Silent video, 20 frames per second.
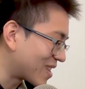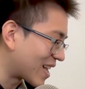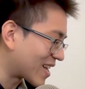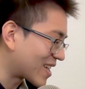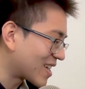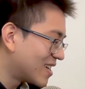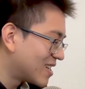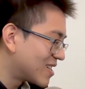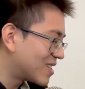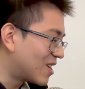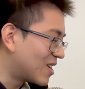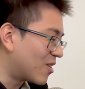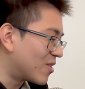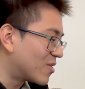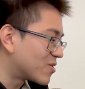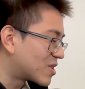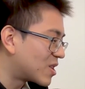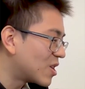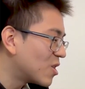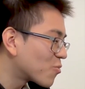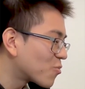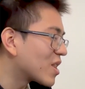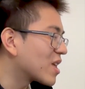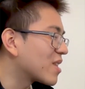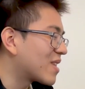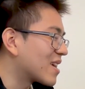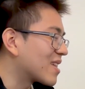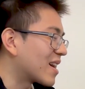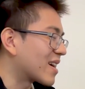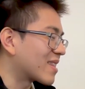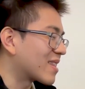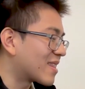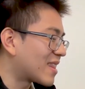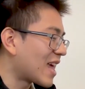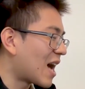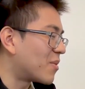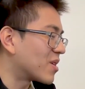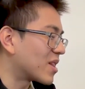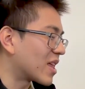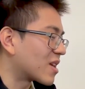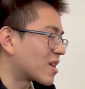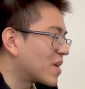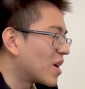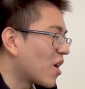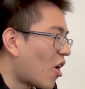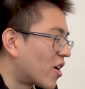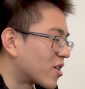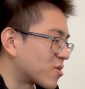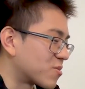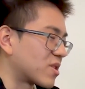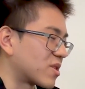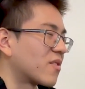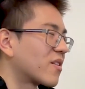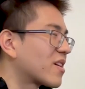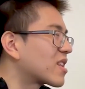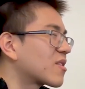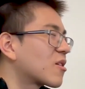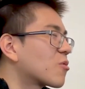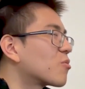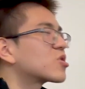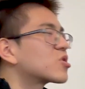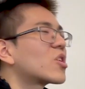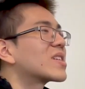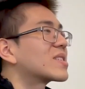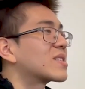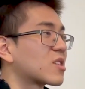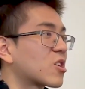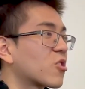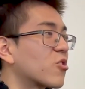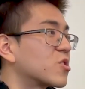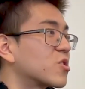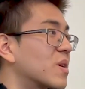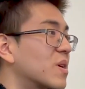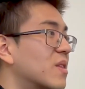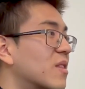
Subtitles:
like, you know, do you really think like that much? Like, be honest with yourself. Like they weren't trying to discourage me.